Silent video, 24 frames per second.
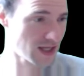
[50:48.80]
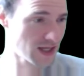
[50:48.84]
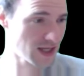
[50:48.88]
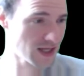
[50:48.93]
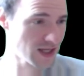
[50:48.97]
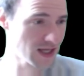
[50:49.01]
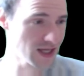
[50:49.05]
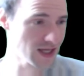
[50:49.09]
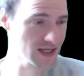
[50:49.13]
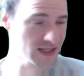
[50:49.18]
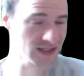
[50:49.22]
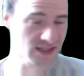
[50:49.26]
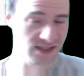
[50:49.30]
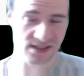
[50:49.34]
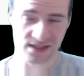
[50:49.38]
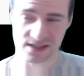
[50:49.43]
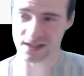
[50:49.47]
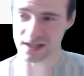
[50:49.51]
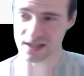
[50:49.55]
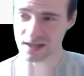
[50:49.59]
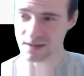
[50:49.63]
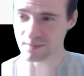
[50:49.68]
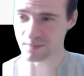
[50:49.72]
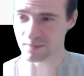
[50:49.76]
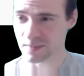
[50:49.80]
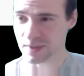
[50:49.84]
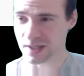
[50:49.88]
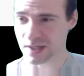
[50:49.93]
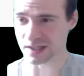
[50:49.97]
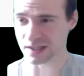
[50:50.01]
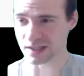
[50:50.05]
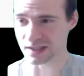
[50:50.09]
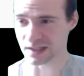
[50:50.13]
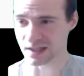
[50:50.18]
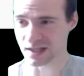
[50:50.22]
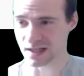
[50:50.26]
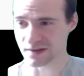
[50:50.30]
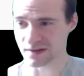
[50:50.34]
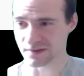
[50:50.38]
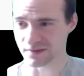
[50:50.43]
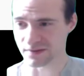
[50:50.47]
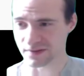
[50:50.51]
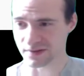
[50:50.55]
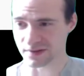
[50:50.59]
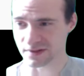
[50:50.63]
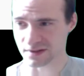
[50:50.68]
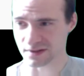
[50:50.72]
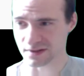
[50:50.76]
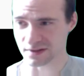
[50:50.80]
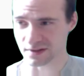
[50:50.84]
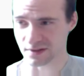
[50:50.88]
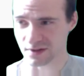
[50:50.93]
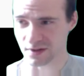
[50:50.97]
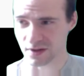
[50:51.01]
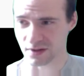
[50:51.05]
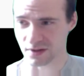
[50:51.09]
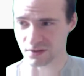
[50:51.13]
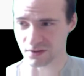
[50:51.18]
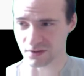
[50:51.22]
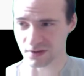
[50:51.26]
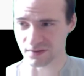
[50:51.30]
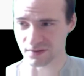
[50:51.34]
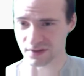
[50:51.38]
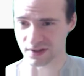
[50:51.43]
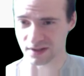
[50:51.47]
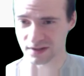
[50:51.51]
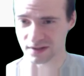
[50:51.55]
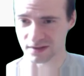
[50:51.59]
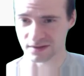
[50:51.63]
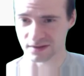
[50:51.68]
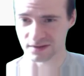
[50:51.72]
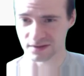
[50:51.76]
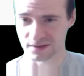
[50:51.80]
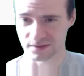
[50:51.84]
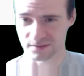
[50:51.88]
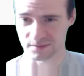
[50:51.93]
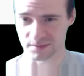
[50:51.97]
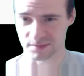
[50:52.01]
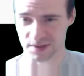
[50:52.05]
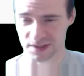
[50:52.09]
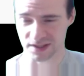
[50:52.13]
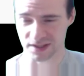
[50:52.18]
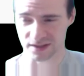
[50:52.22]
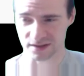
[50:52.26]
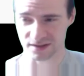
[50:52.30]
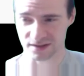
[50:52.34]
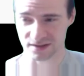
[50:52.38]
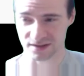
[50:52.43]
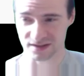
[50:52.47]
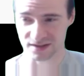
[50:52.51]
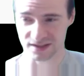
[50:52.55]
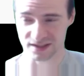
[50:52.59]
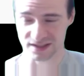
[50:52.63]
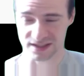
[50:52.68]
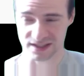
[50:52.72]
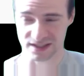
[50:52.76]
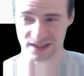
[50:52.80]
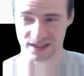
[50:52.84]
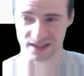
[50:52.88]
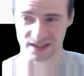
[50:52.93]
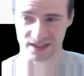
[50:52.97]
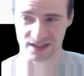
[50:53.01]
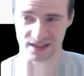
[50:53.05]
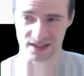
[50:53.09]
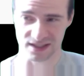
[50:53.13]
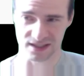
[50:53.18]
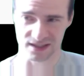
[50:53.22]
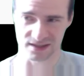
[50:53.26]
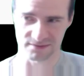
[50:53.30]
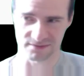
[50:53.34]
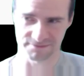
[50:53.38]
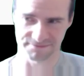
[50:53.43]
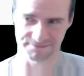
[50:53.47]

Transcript: has some money left uh, on the river, but yeah. I...